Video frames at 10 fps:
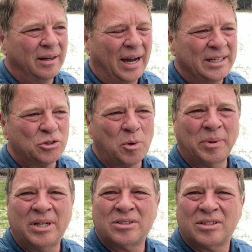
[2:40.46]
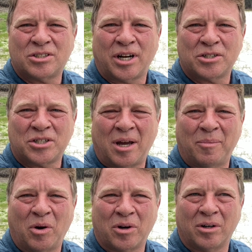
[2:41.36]
just replaced the stair step
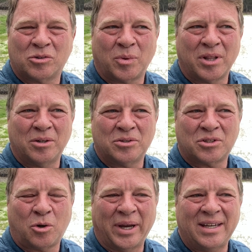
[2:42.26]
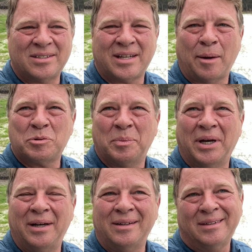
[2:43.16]
motor. It was one of those quickie steps, but
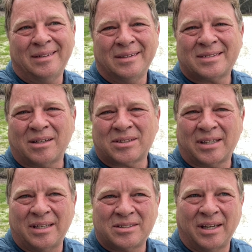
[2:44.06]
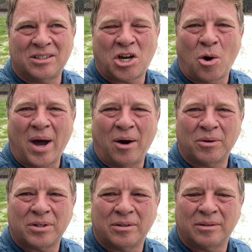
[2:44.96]
sounds like these things go out
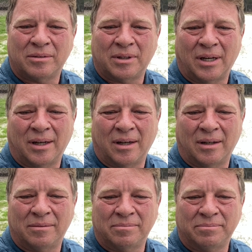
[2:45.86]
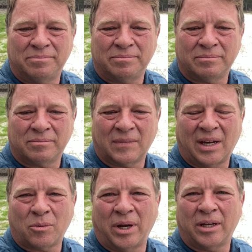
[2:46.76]
kind of
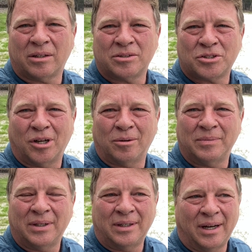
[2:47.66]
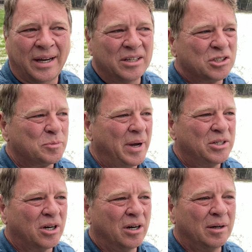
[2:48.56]
regular, so I guess it's my
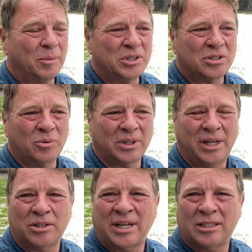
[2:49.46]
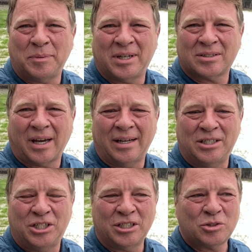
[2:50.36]
turn, which really irritates me because I
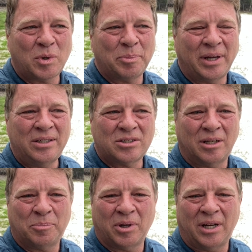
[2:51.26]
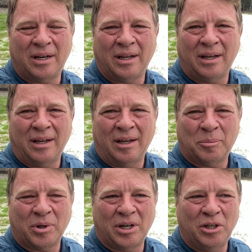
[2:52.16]
just replaced it and
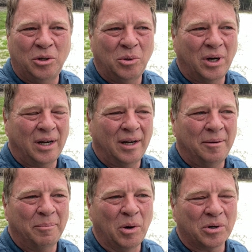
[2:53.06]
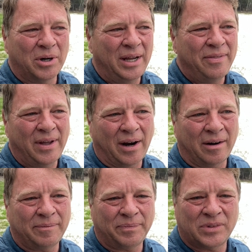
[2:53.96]
put a new motor in there.
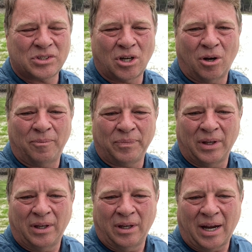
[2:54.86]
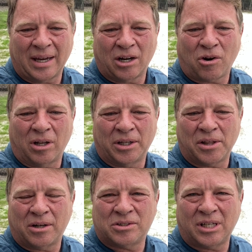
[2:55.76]
So I got to crawl under there
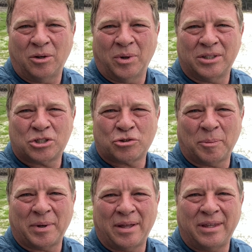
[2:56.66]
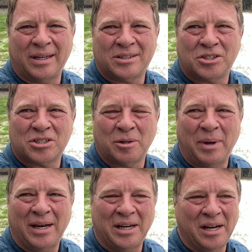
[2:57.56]
and see what's stripping. I think it's just the
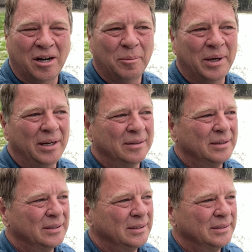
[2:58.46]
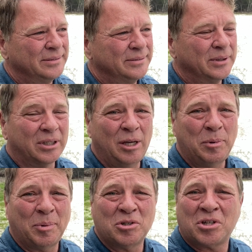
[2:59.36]
main gear, but I'll keep you
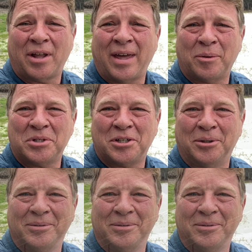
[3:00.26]
posted on that one too.